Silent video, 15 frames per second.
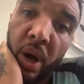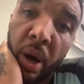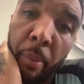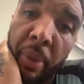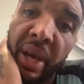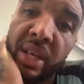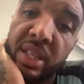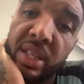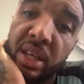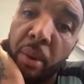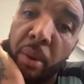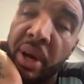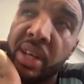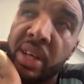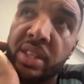
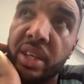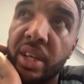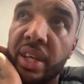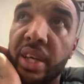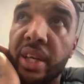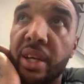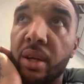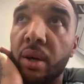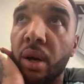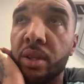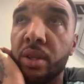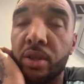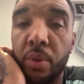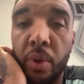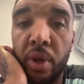I basically
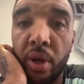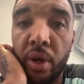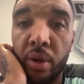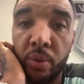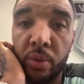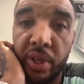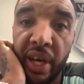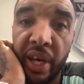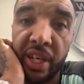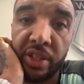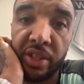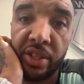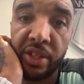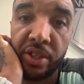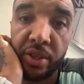got into an
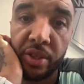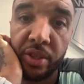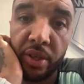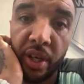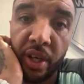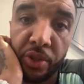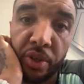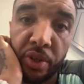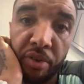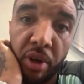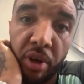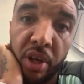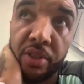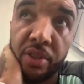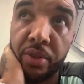altercation that I shouldn't have got
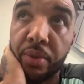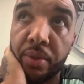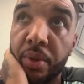into.